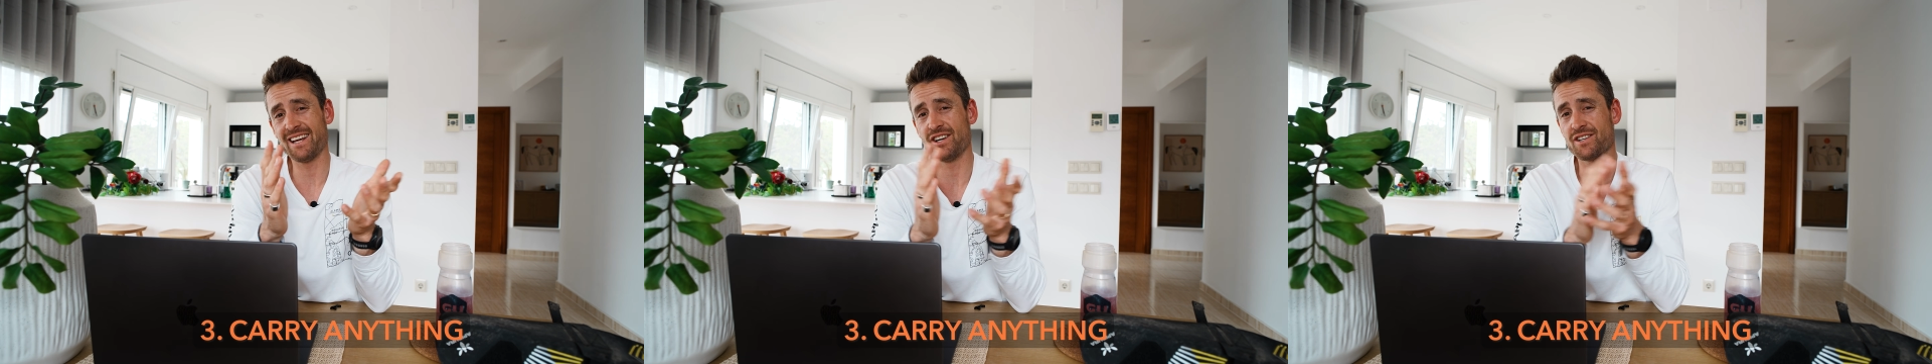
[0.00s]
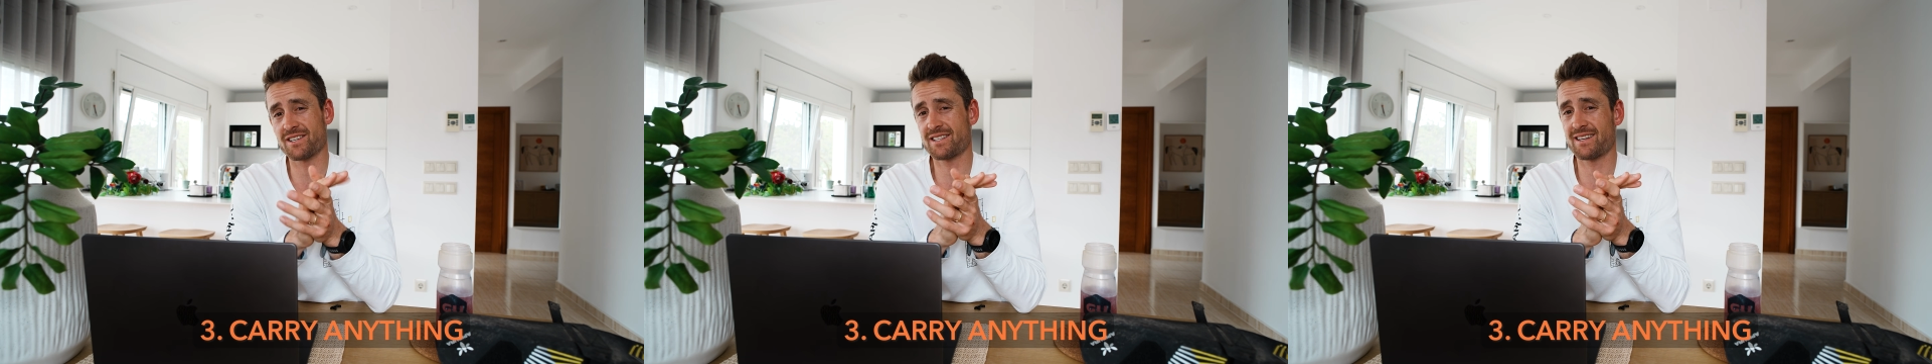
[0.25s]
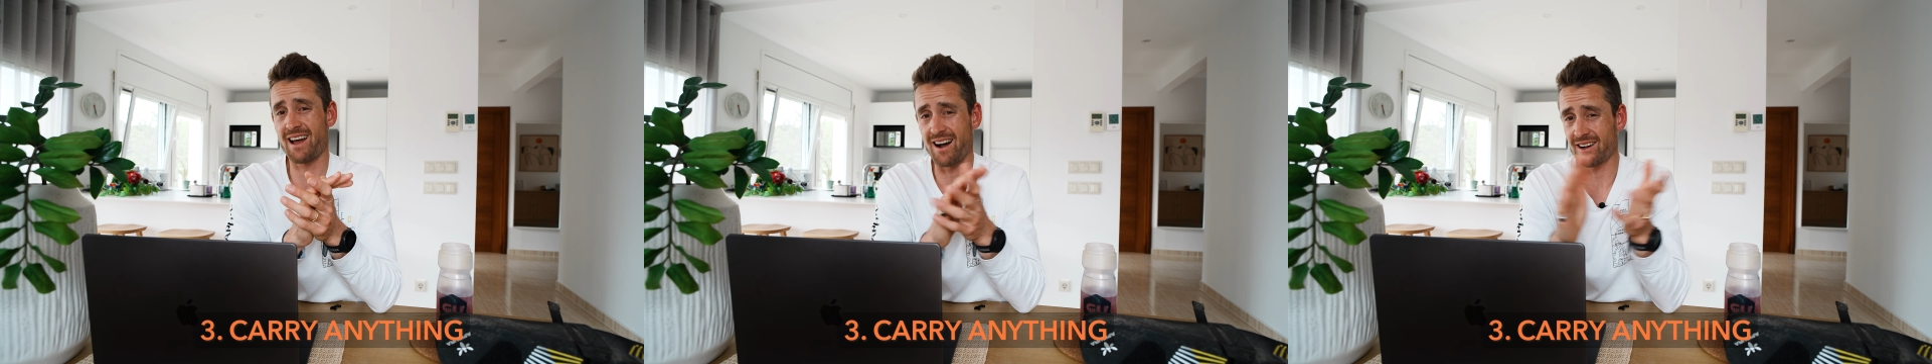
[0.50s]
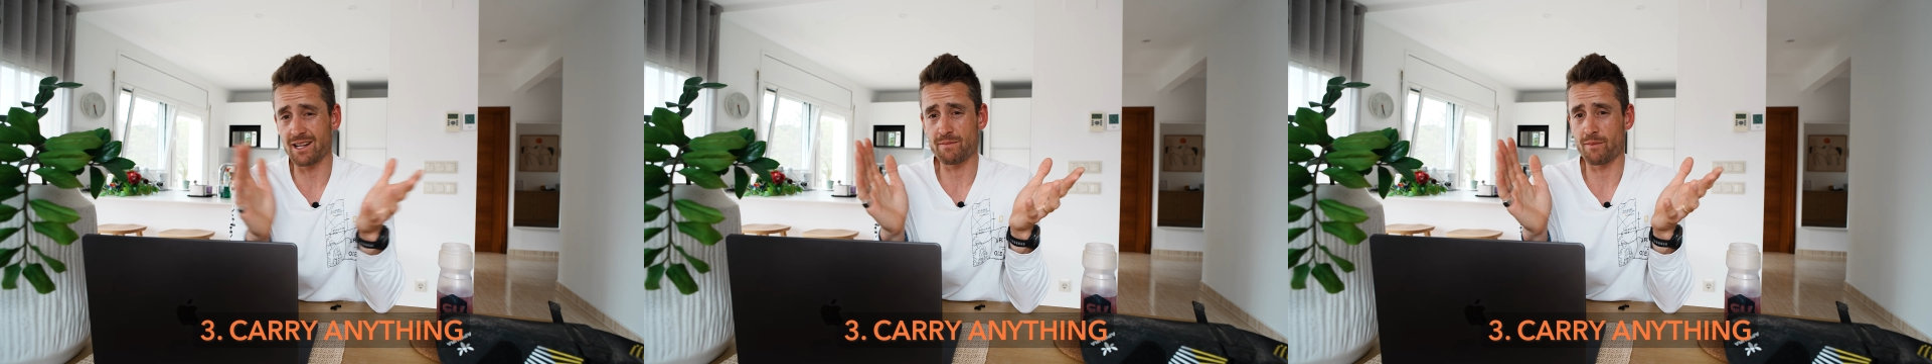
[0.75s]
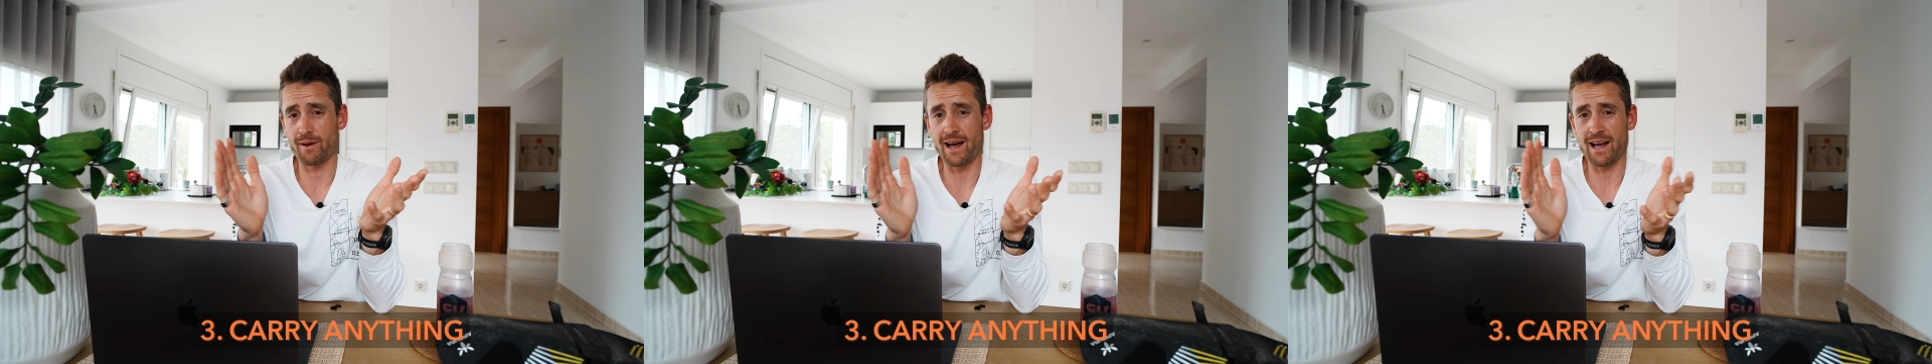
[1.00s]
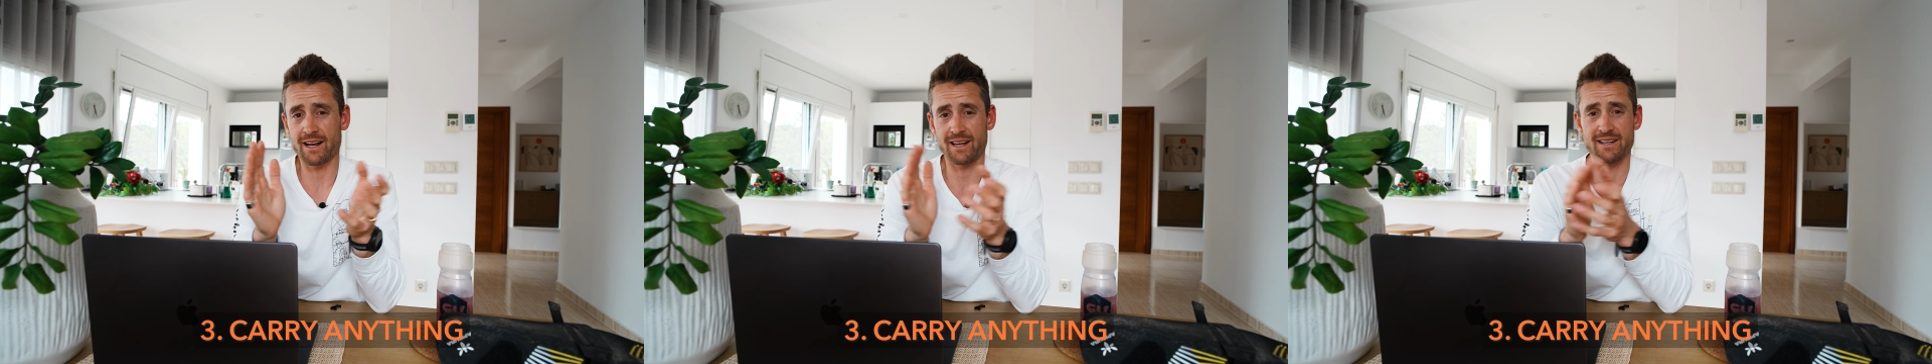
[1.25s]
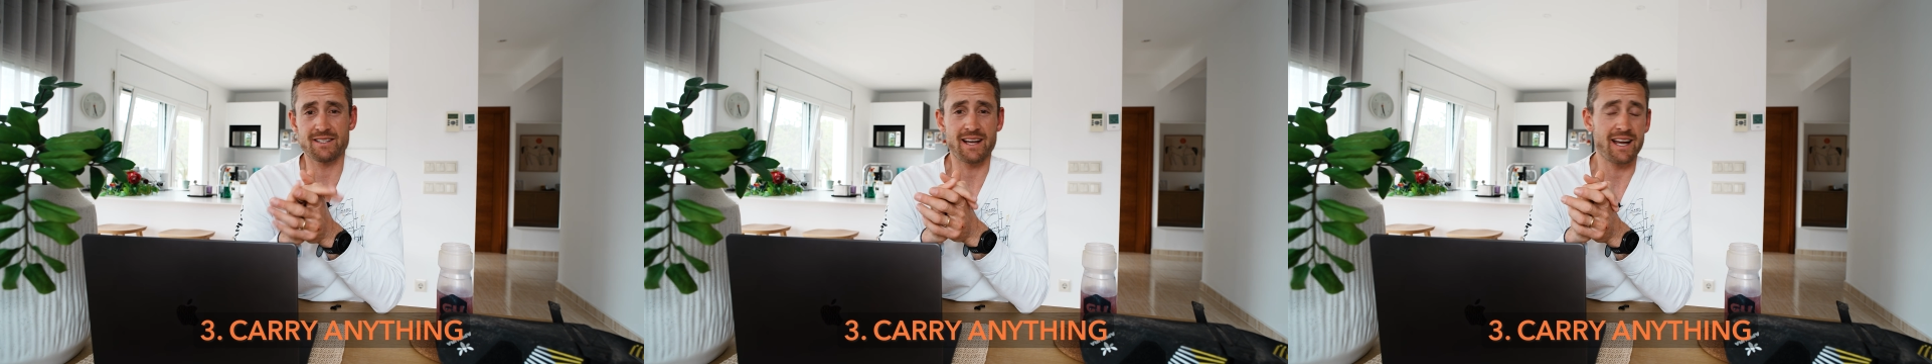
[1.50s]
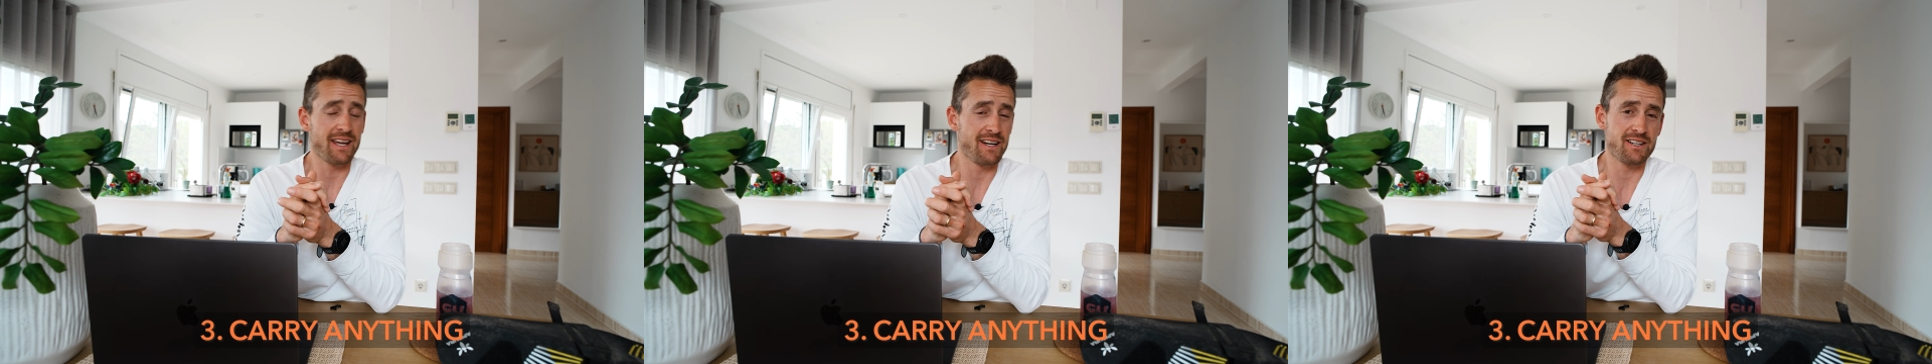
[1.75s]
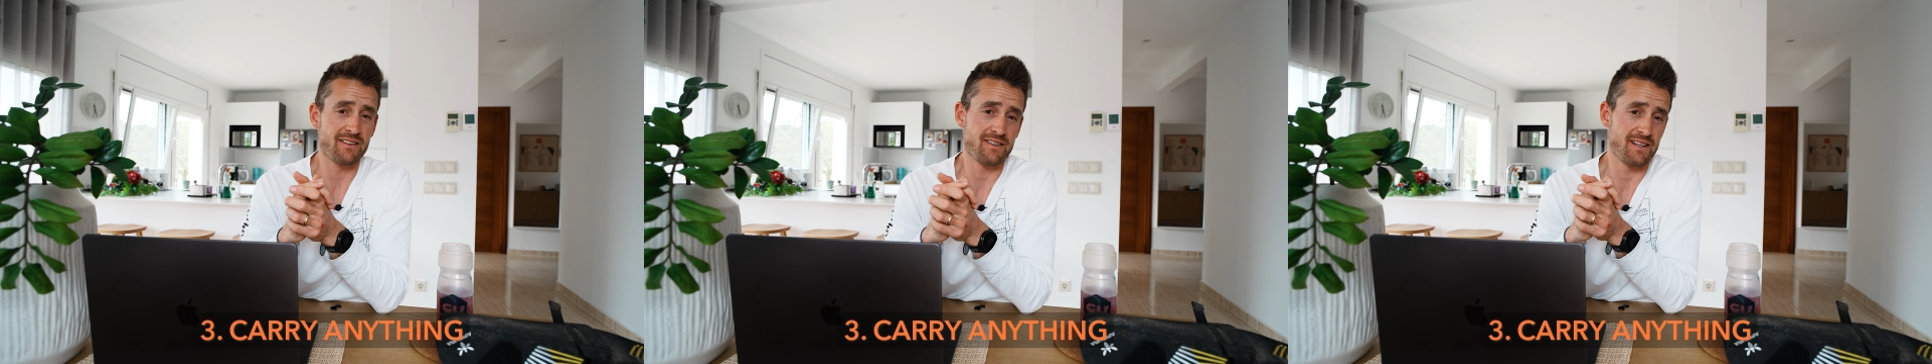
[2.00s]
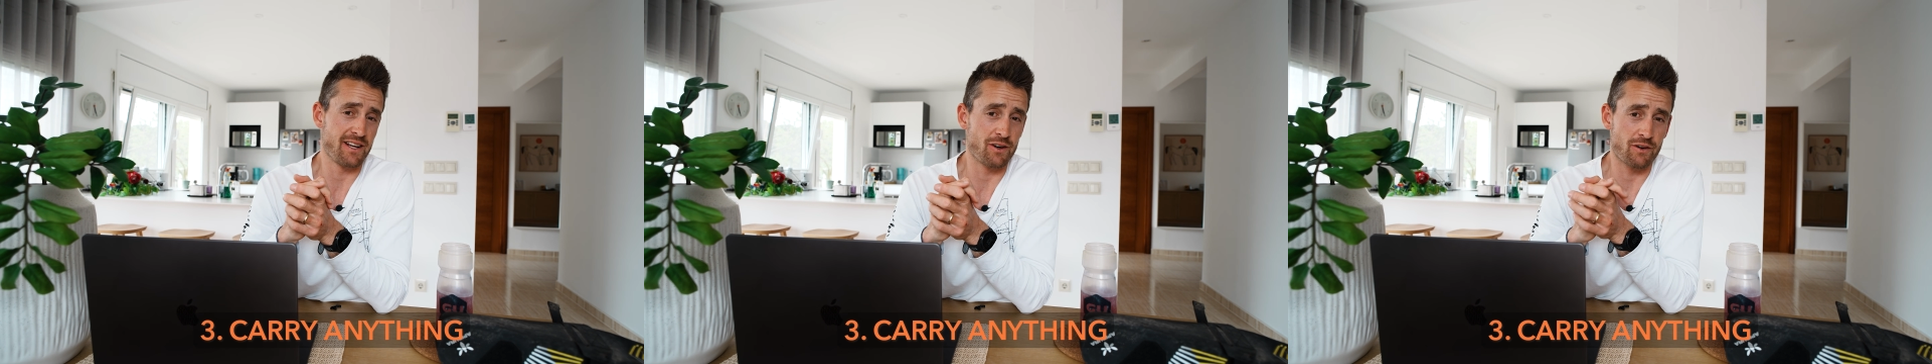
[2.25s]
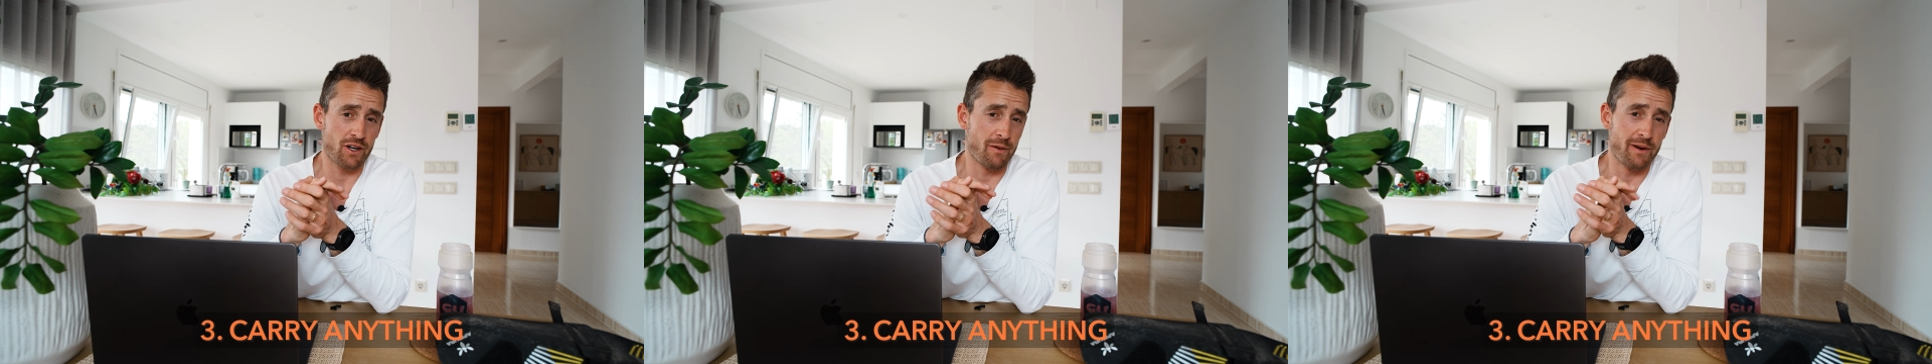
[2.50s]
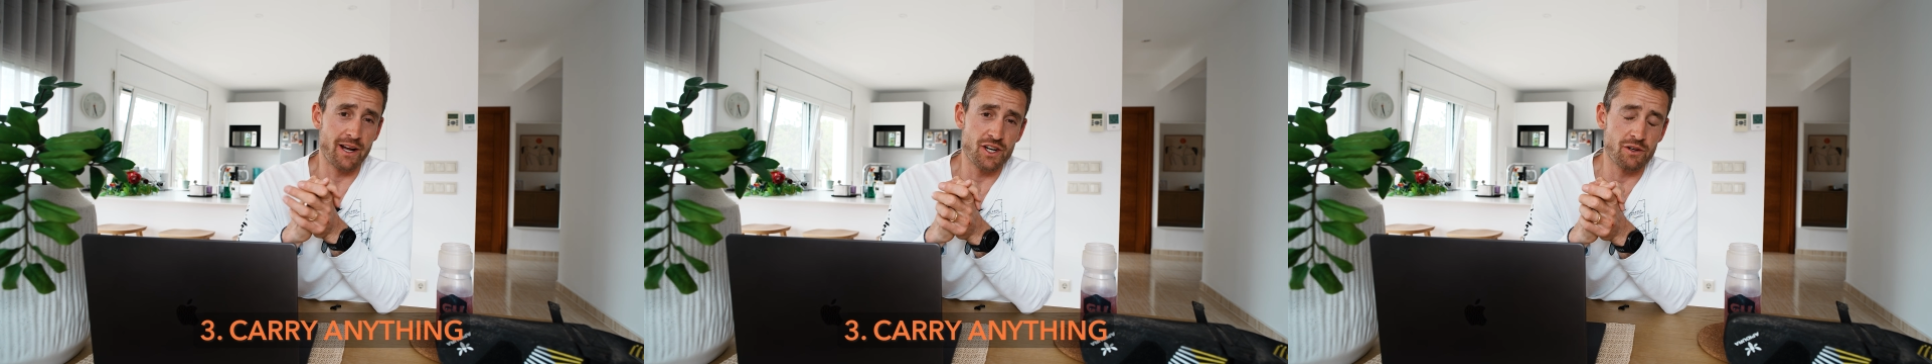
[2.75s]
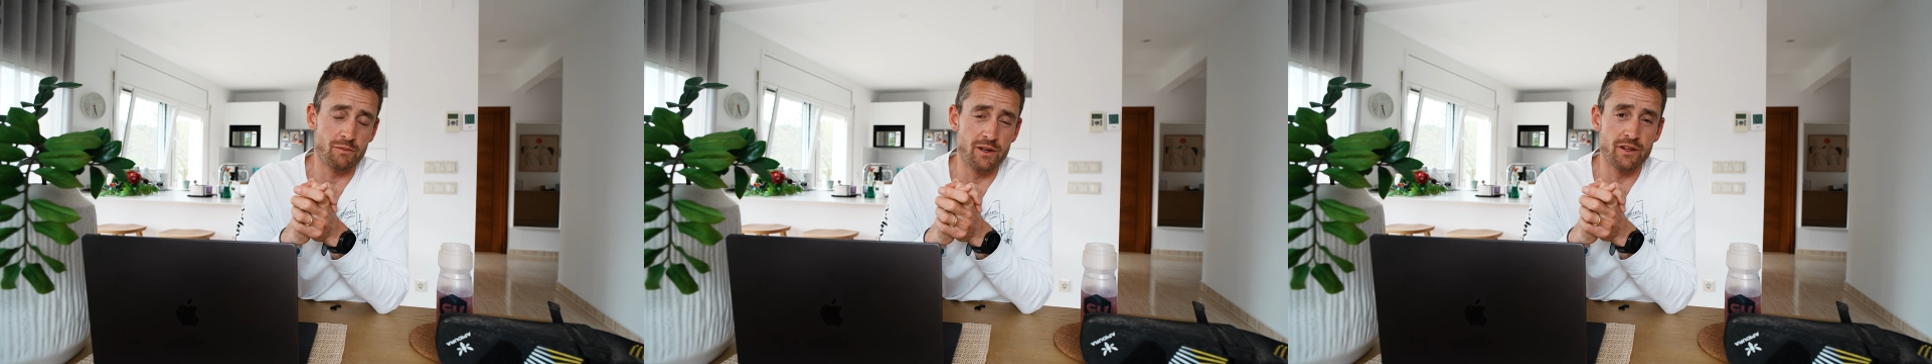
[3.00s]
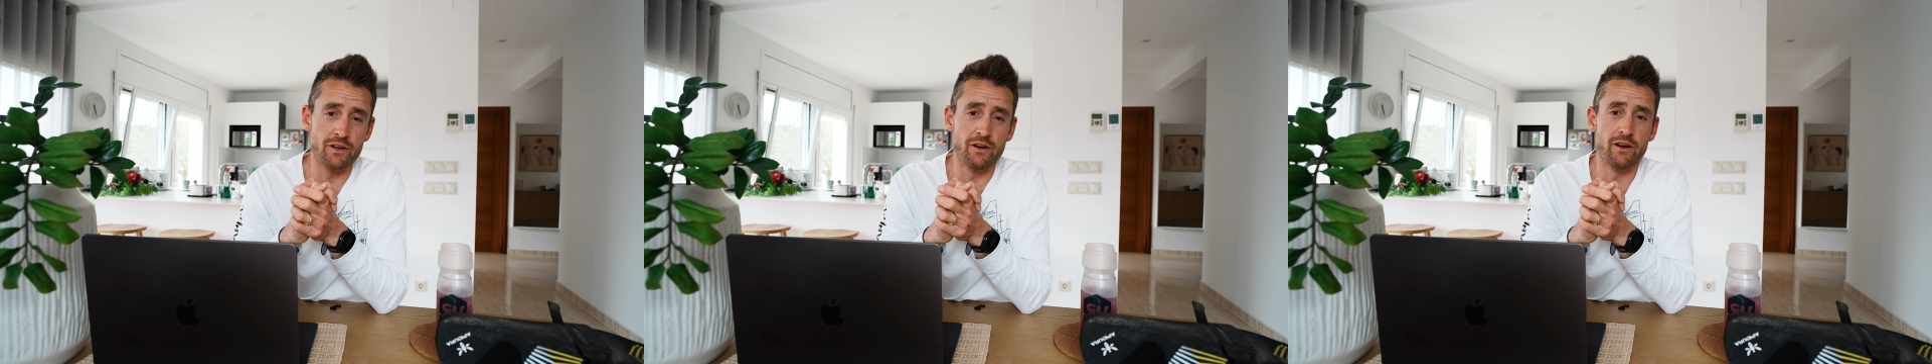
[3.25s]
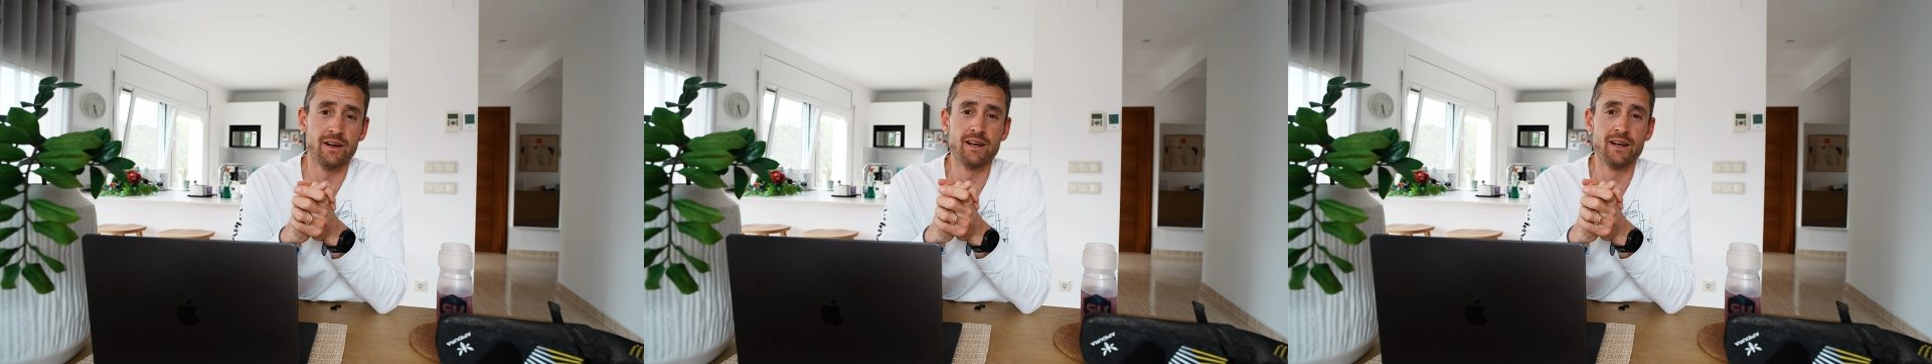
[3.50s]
you just unclip the bag and take it into the tent or accommodation with you.